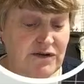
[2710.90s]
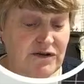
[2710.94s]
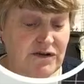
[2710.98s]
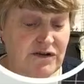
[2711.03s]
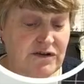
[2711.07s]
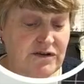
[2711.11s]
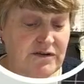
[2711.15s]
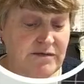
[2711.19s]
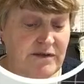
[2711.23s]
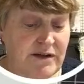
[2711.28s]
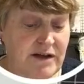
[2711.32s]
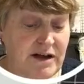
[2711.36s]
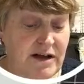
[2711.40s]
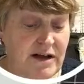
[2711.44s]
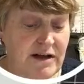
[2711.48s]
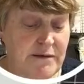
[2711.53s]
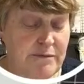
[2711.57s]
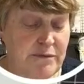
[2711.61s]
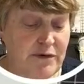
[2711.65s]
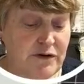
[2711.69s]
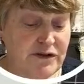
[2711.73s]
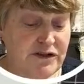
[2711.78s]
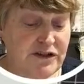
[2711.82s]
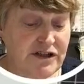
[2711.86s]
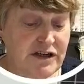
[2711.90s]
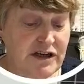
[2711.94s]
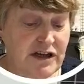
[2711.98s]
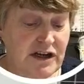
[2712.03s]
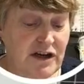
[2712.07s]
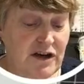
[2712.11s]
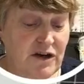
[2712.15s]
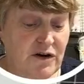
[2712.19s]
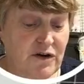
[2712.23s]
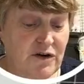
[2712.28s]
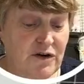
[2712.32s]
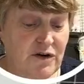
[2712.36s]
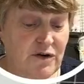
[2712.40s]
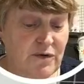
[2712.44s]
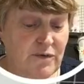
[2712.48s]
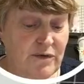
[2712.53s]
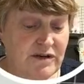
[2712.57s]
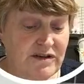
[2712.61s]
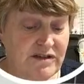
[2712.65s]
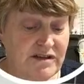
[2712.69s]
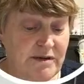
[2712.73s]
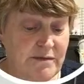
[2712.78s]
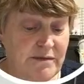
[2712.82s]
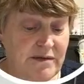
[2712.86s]
dot, push it along
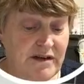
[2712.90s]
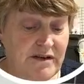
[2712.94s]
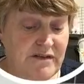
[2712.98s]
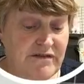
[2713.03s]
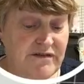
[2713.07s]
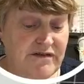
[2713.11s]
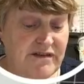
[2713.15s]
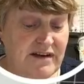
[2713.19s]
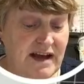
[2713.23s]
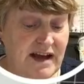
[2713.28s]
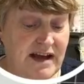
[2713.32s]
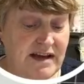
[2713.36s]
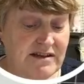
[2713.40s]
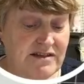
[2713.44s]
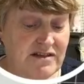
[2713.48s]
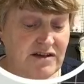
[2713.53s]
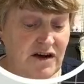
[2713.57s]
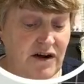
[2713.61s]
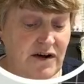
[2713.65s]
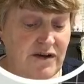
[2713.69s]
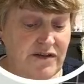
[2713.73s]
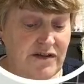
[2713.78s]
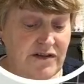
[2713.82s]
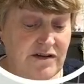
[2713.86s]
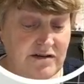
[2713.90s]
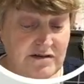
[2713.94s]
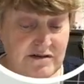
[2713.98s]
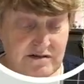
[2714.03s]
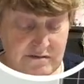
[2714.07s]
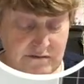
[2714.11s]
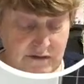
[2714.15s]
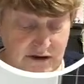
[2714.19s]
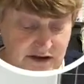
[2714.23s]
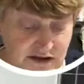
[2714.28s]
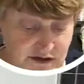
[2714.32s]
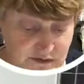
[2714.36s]
with something flat, either my